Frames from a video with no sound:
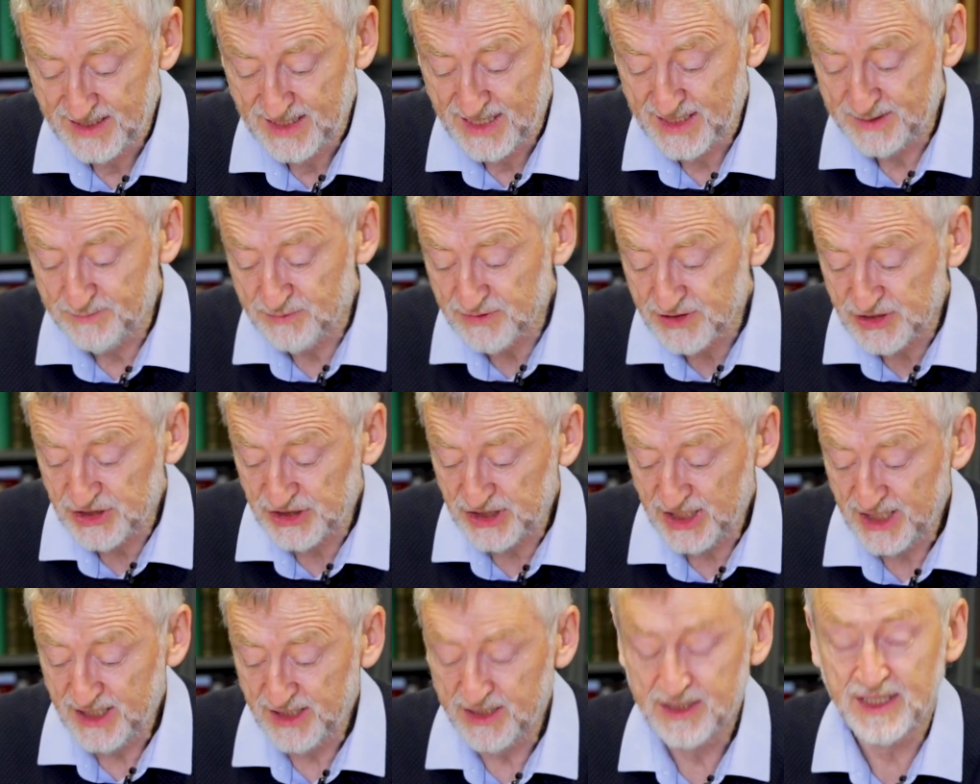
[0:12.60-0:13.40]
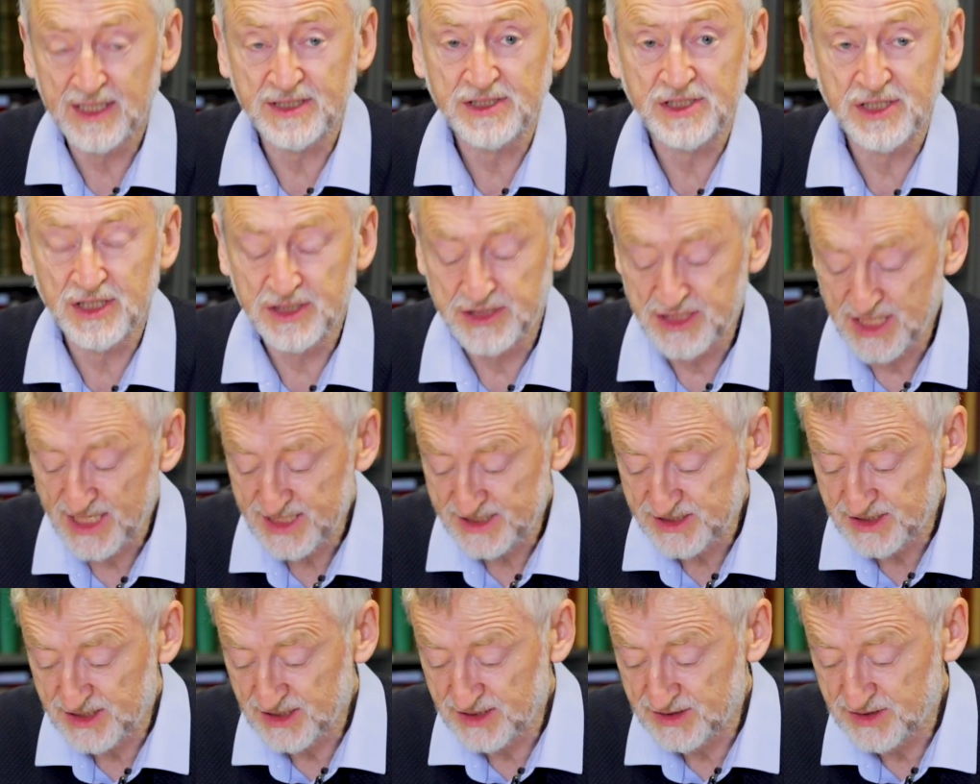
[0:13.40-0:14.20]
It was she that
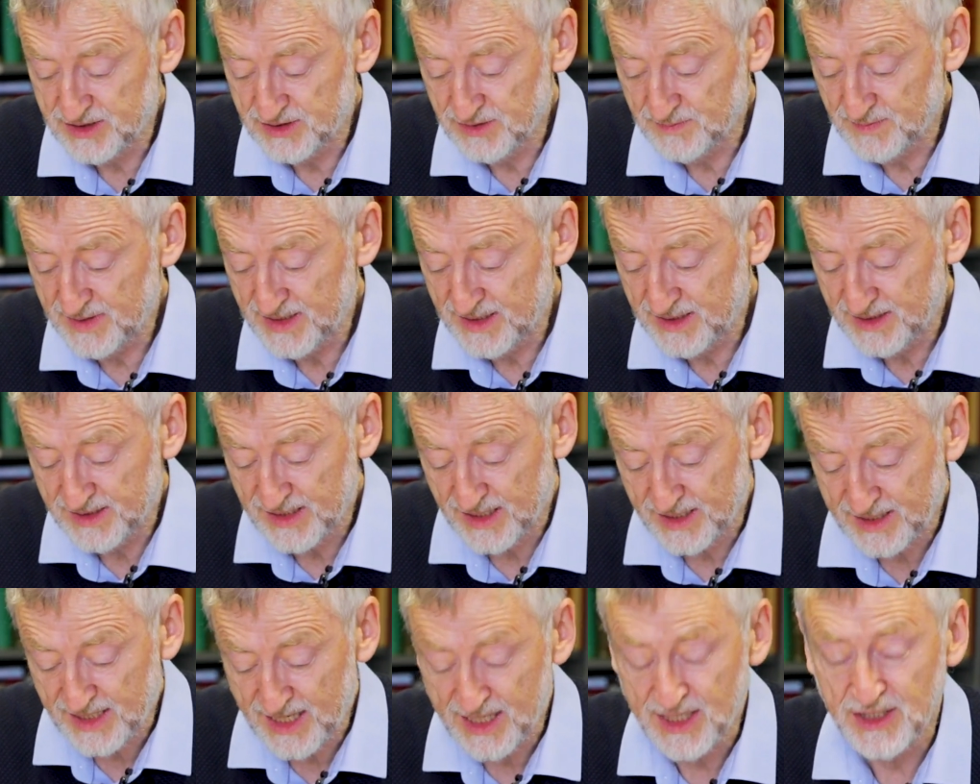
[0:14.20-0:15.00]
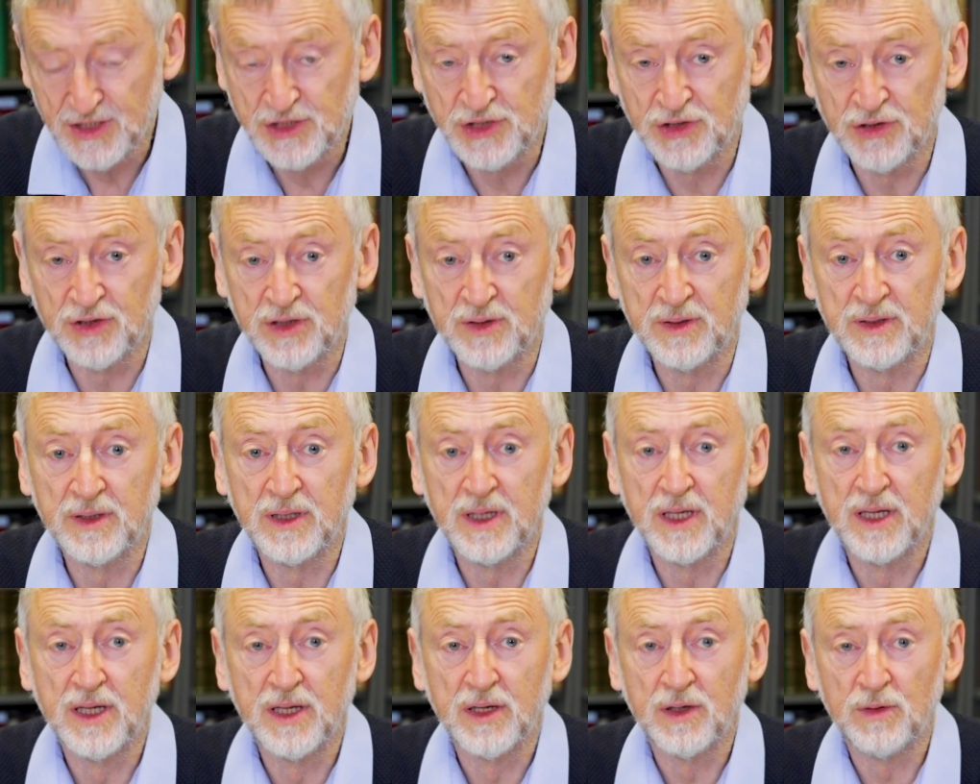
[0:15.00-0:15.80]
suggested to me that I should,
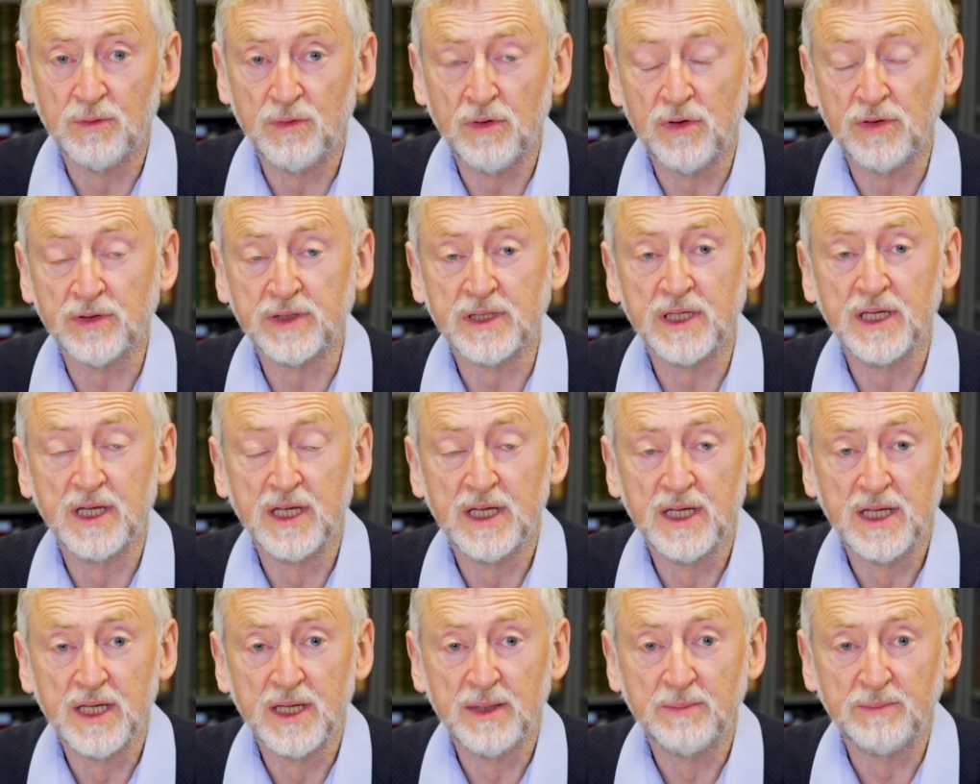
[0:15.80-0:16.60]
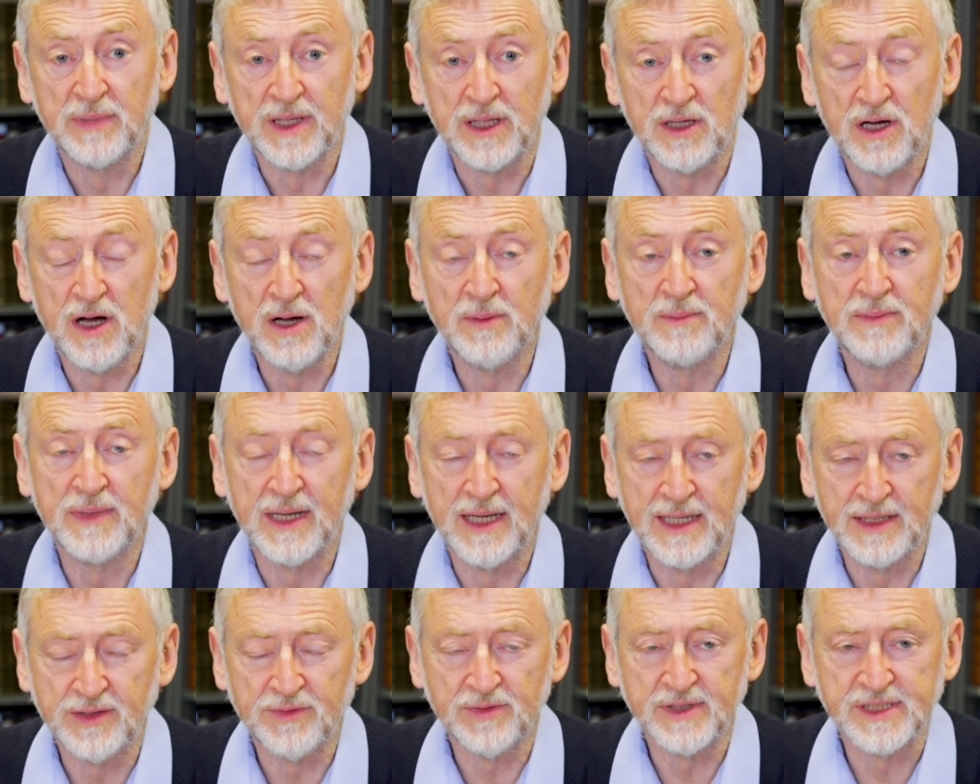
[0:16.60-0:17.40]
quote, become
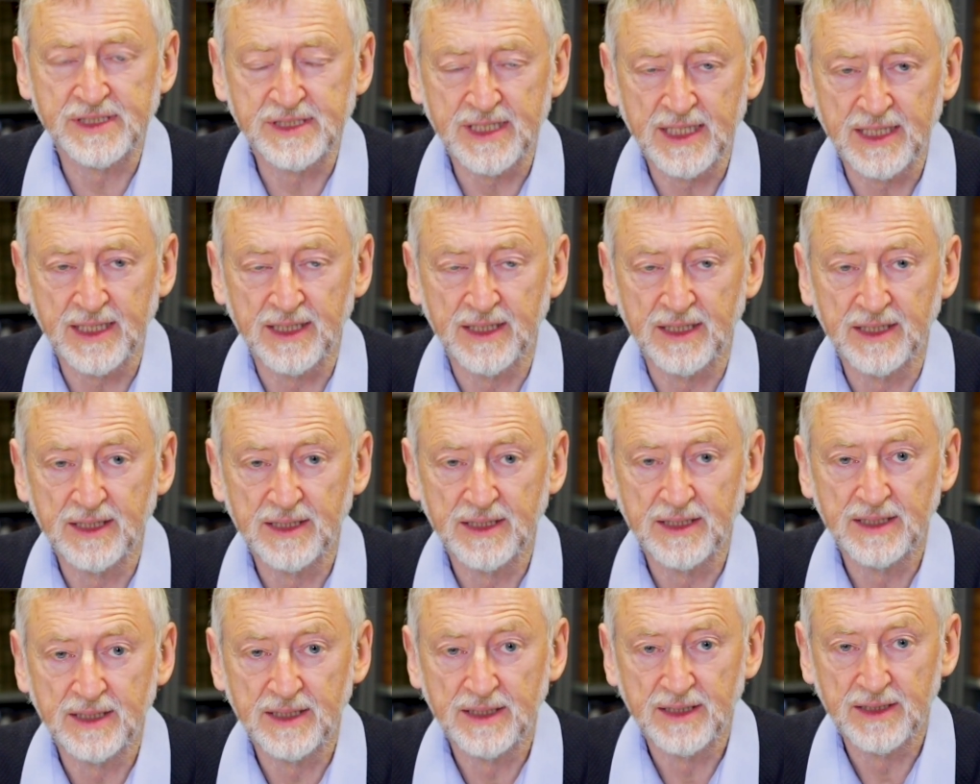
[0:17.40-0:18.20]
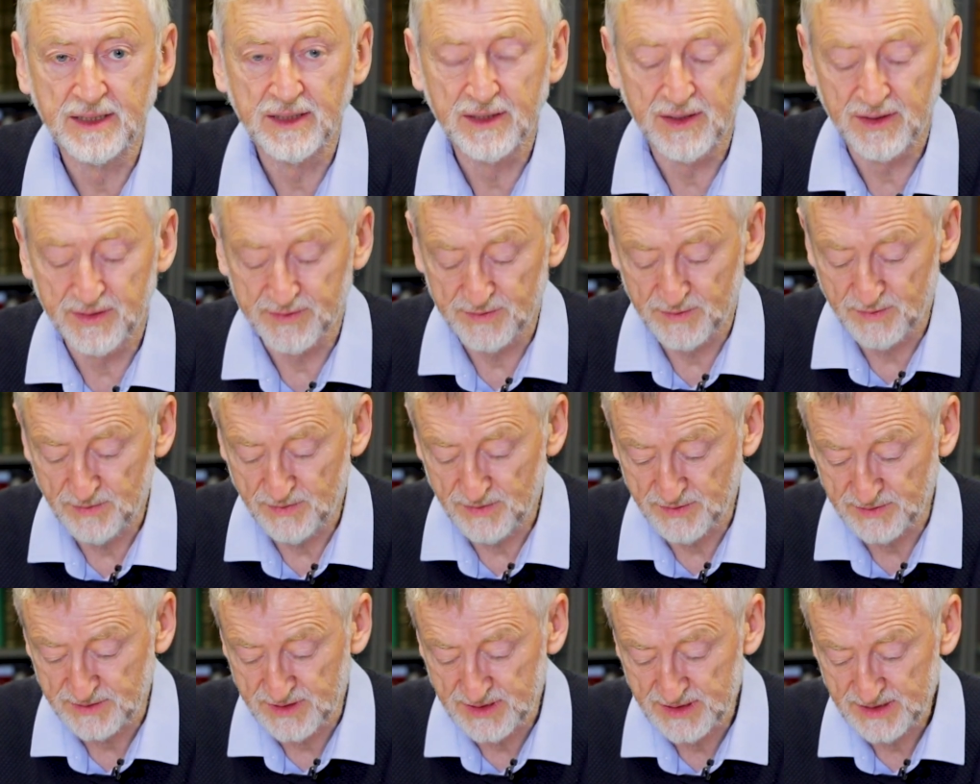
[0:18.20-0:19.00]
interesting,
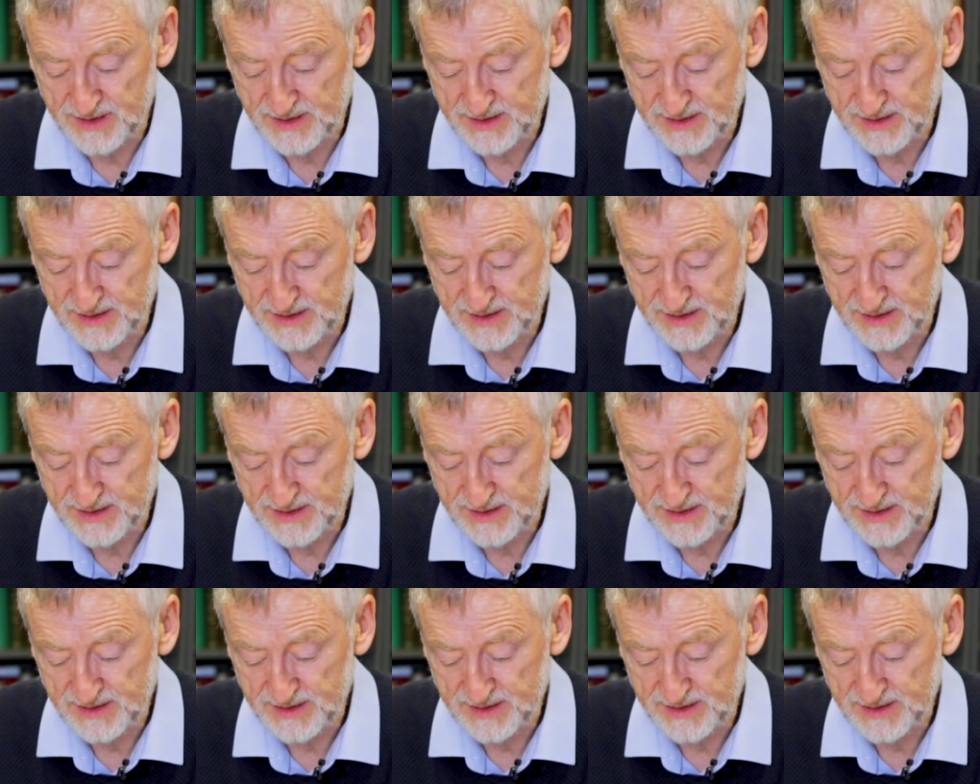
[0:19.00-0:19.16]
unquote.